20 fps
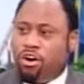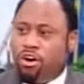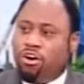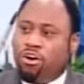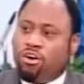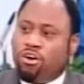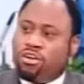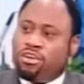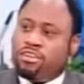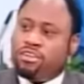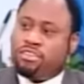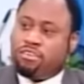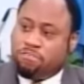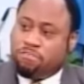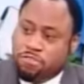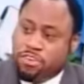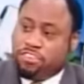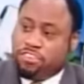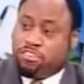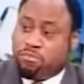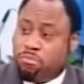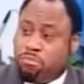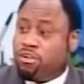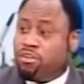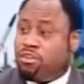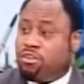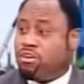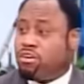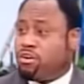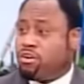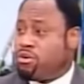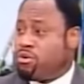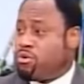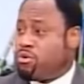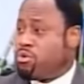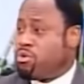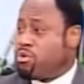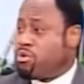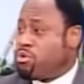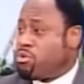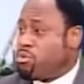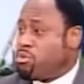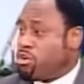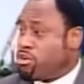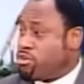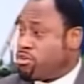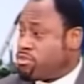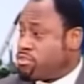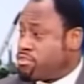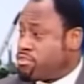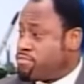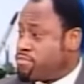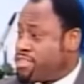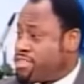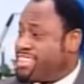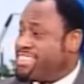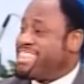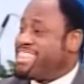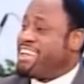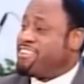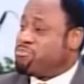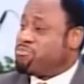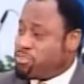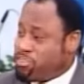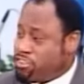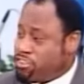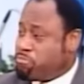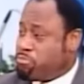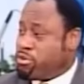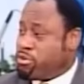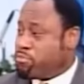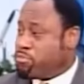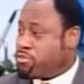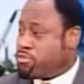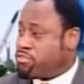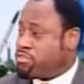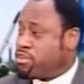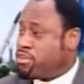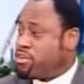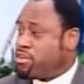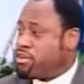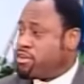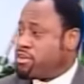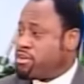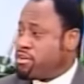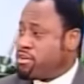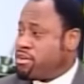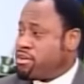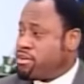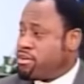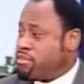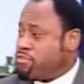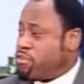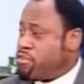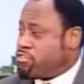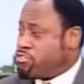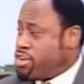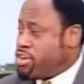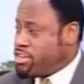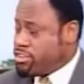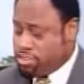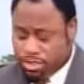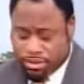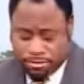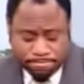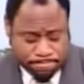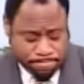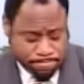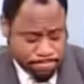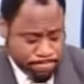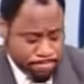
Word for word: on the visible world. That was his purpose for creation.